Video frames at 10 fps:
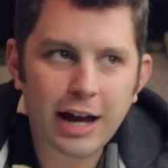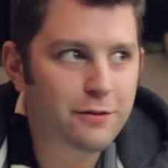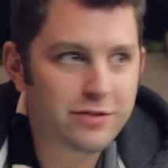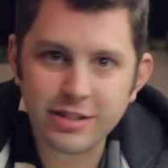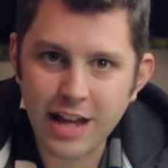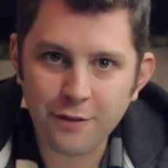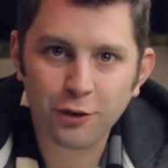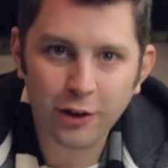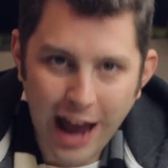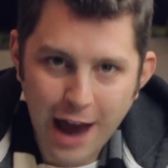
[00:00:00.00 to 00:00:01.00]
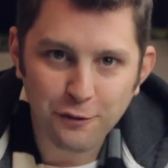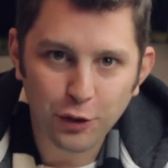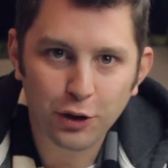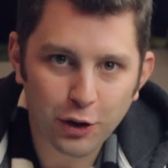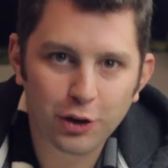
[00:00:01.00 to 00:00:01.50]
I have never,
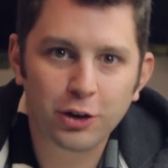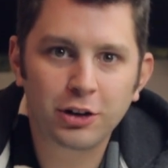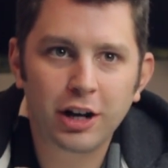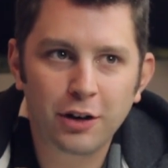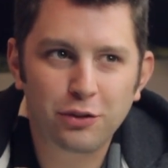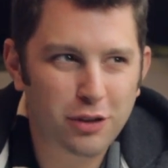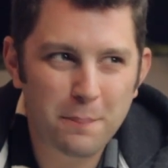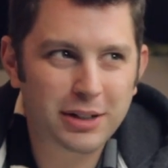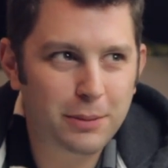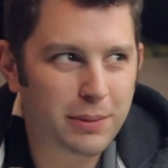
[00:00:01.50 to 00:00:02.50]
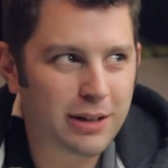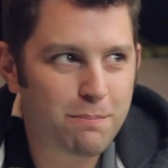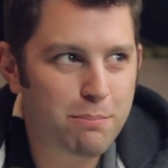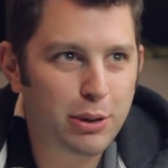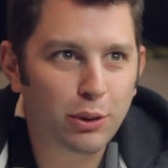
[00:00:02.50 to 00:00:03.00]
ever heard of somebody
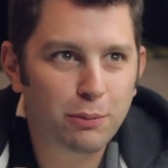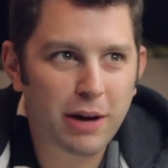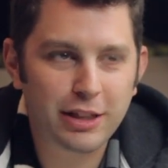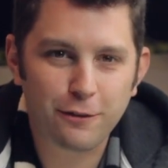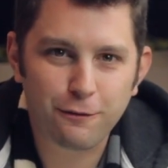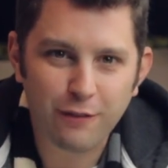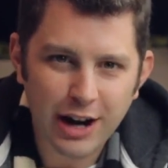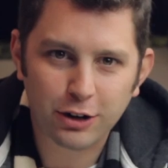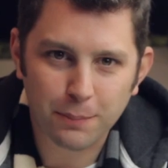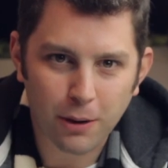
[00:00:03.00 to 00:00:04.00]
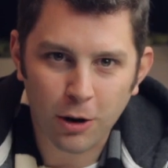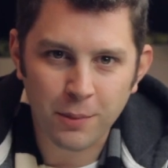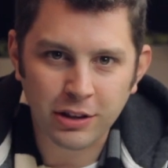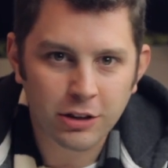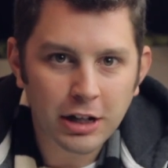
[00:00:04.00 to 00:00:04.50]
being billed by the fire
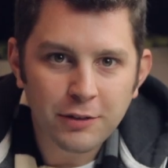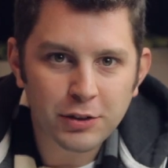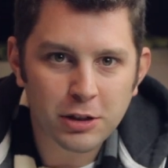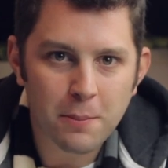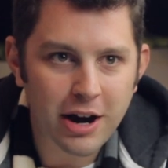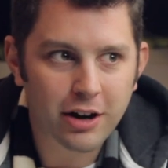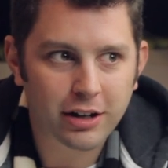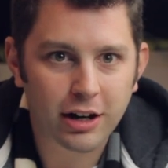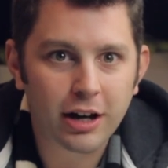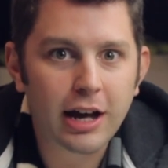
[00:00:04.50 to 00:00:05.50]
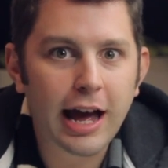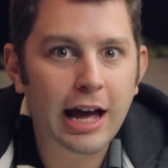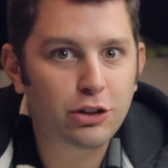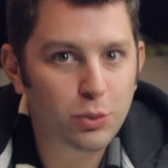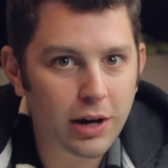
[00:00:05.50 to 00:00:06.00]
department, not even in America,
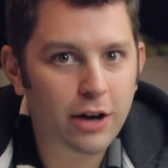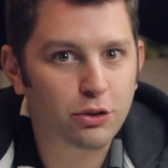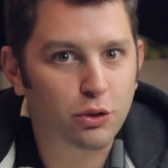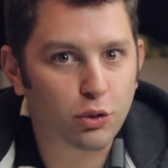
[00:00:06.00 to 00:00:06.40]
and you guys are